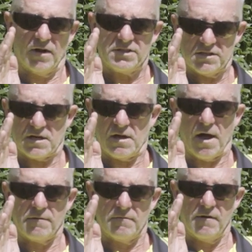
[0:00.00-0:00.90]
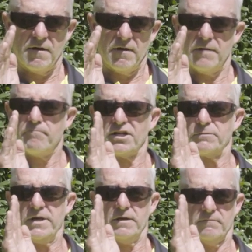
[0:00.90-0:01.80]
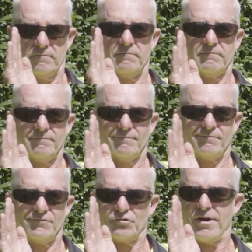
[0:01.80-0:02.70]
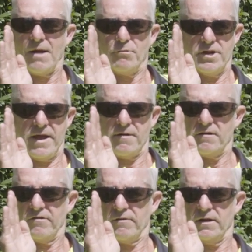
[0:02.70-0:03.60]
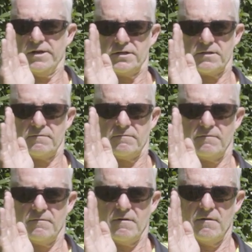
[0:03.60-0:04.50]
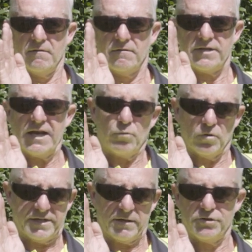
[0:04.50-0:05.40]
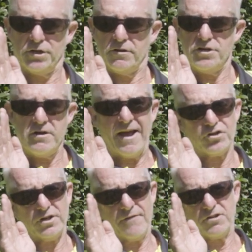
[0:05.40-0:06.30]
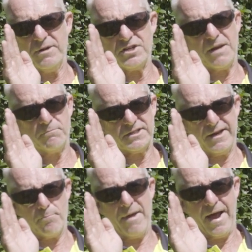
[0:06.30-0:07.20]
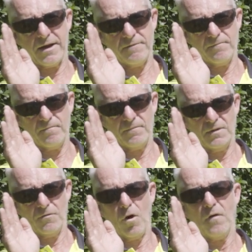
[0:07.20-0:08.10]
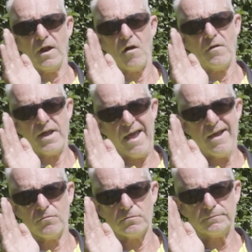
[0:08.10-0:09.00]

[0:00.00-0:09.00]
once it's cut. It must be straight up and down, at the very least. Textbook tells you that you actually have to be 10% back on the angle,